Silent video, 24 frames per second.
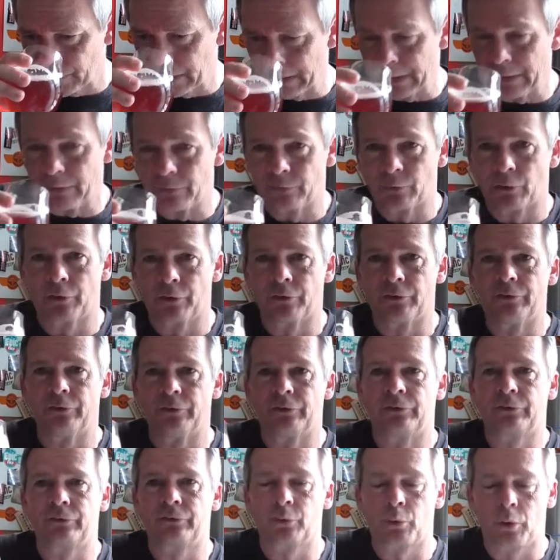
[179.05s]
Yeah, it's got
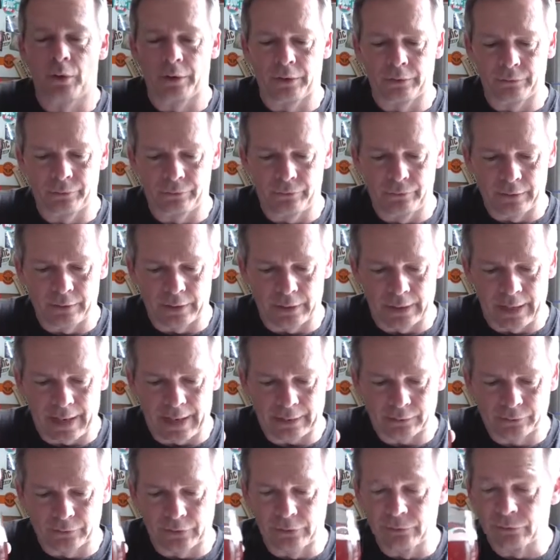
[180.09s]
that
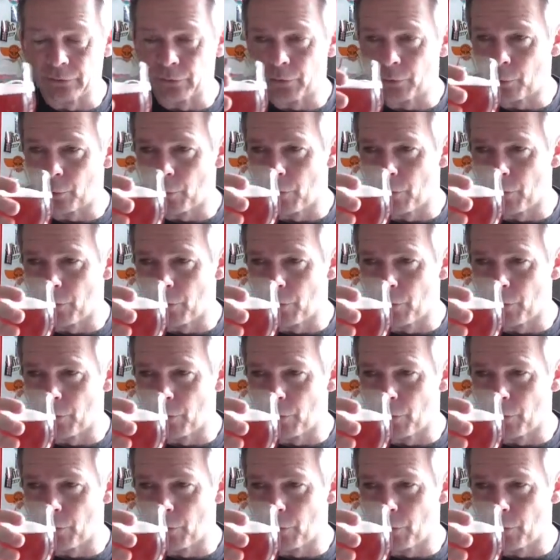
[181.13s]
lactose got